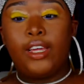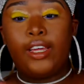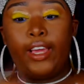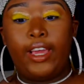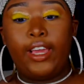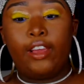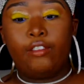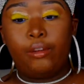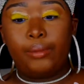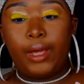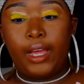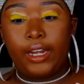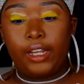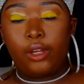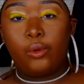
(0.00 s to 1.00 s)
Hey
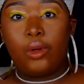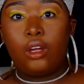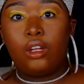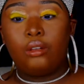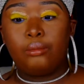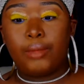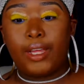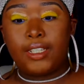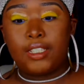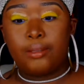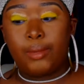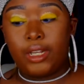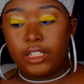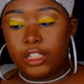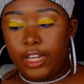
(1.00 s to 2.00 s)
everybody, welcome back to
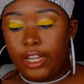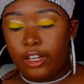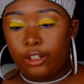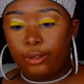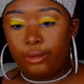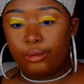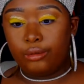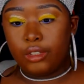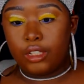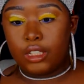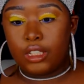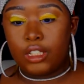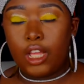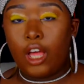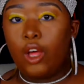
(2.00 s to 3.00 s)
my channel.
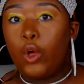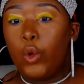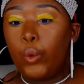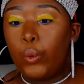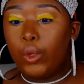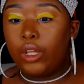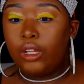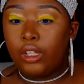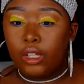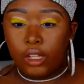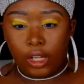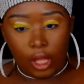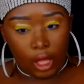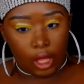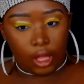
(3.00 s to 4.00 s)
So,
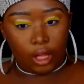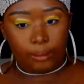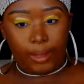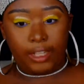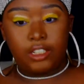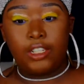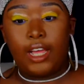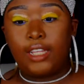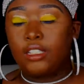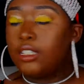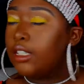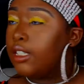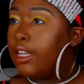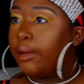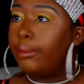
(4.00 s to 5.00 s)
as you guys
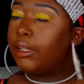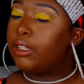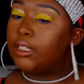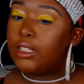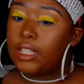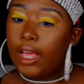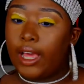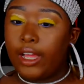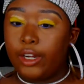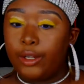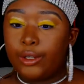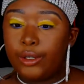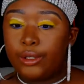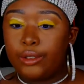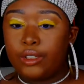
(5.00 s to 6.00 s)
can tell by the
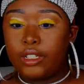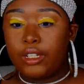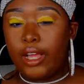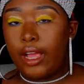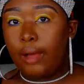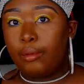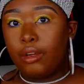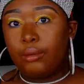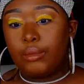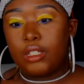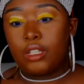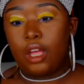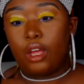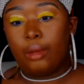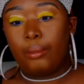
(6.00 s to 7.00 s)
title, today I'm going to
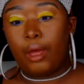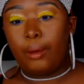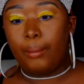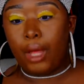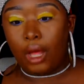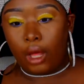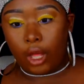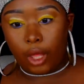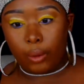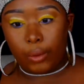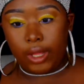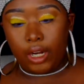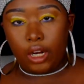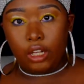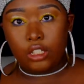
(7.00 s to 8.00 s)
be talking about my
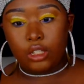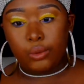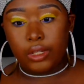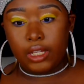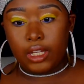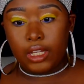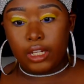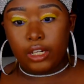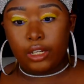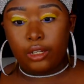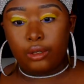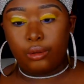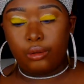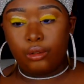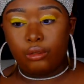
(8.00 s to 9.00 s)
weight loss with
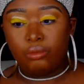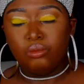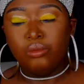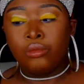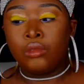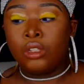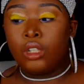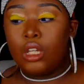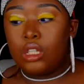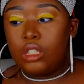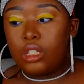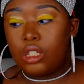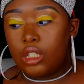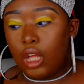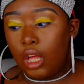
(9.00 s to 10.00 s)
keto.
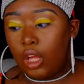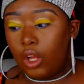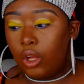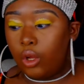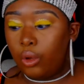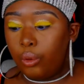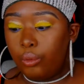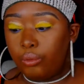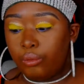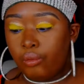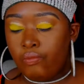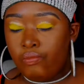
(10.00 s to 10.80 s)
So,